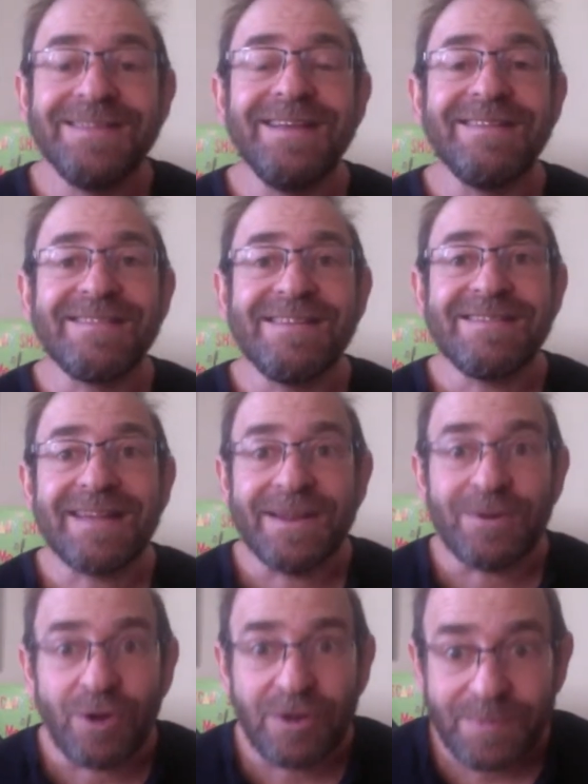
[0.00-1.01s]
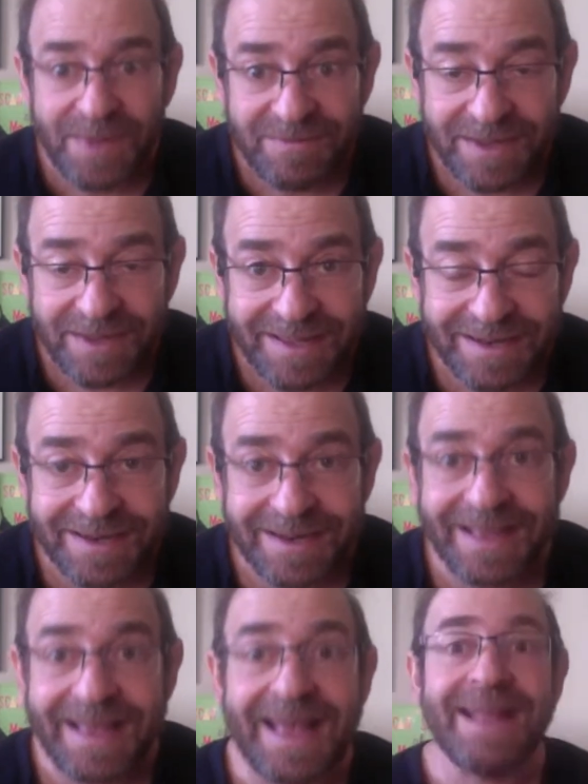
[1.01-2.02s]
this is Hanoch Piven,
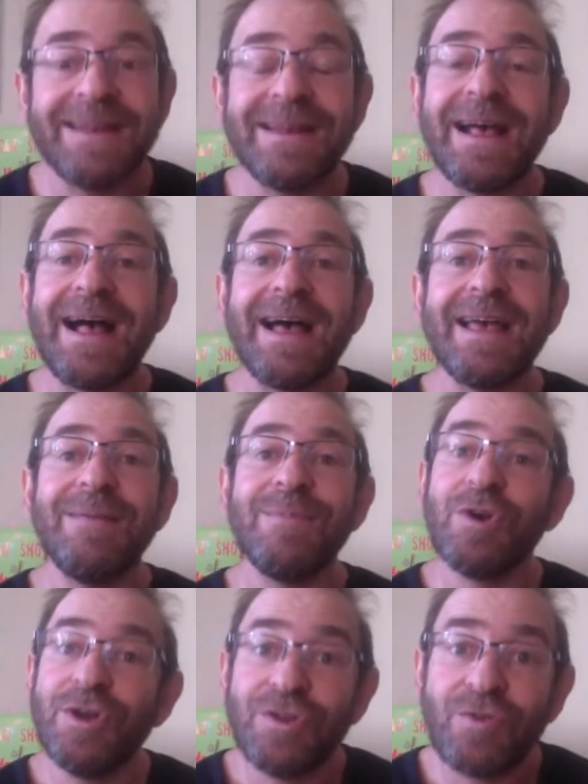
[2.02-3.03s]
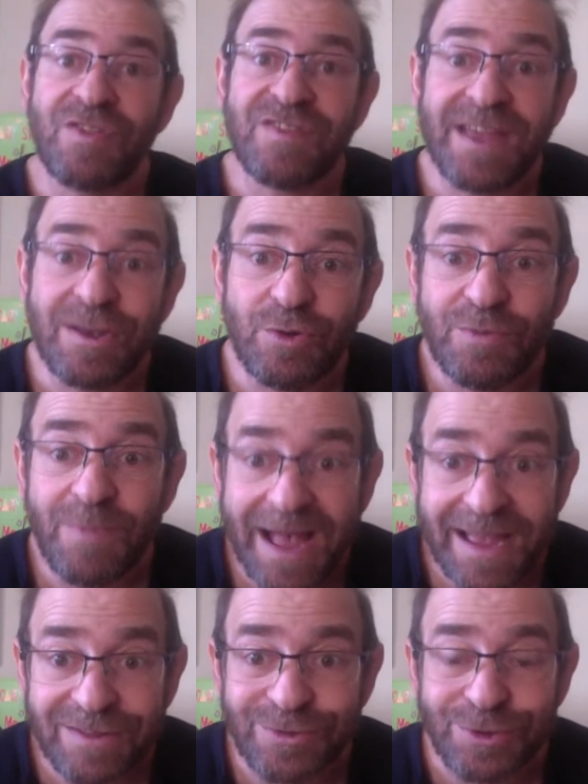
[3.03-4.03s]
and I am going to say
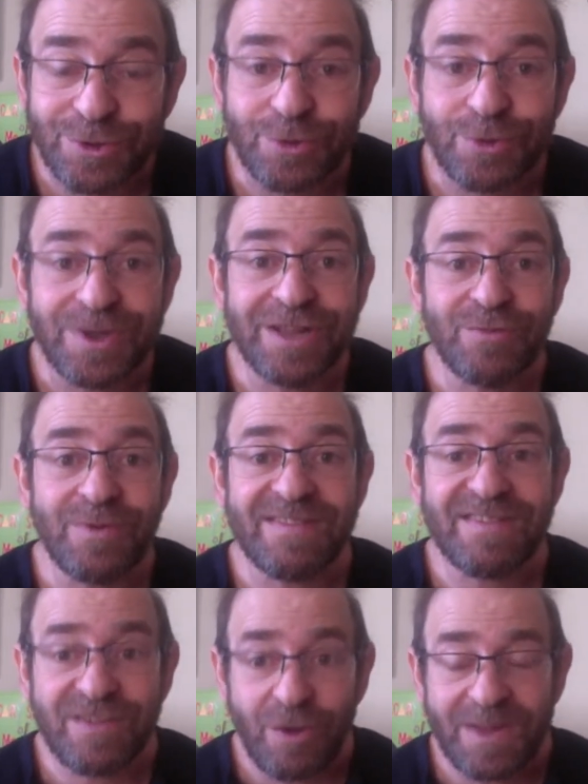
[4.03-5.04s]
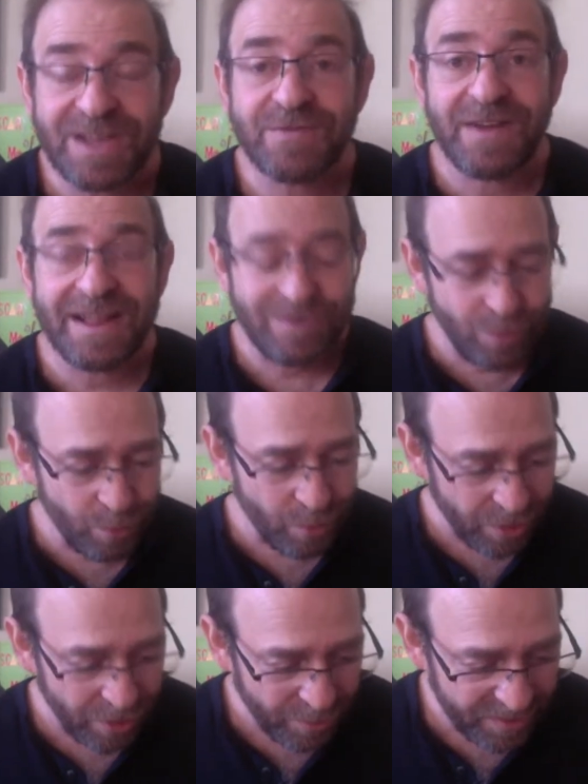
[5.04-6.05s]
goodbye to you. It was so much fun to
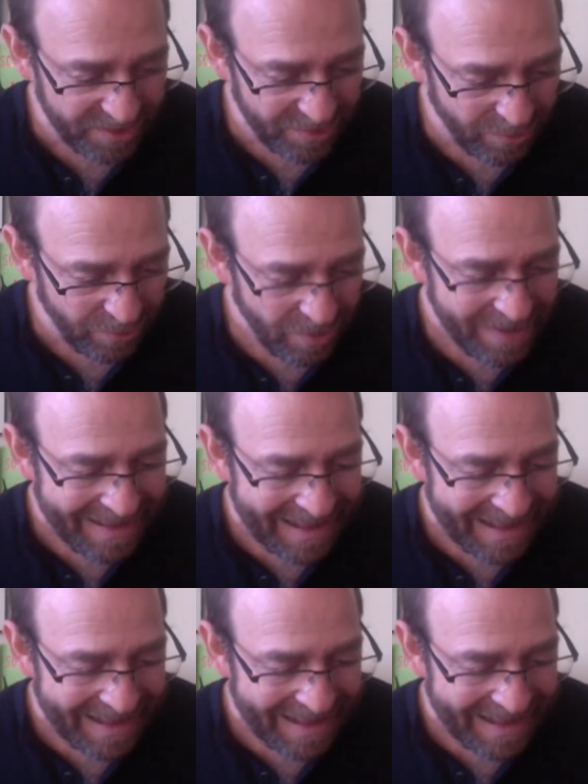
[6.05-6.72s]
work with you.